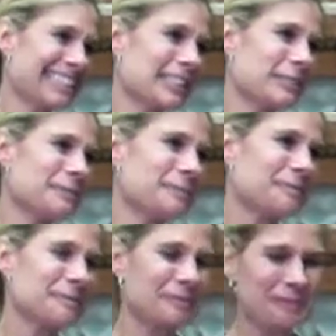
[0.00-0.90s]

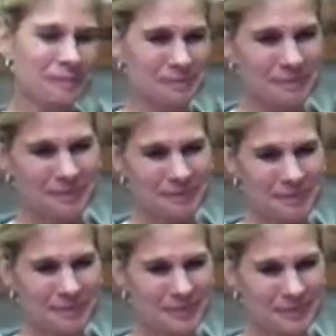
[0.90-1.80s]

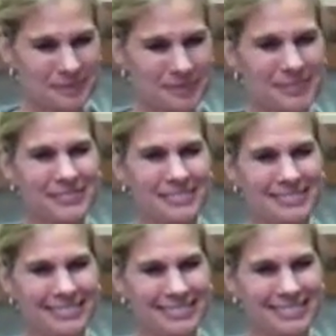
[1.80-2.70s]

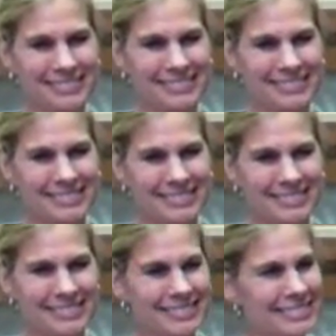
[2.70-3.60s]

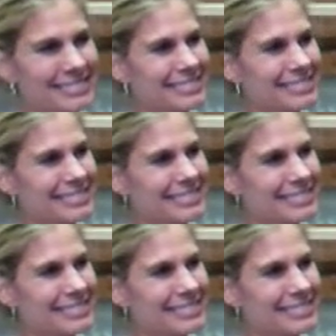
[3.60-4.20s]
(silent)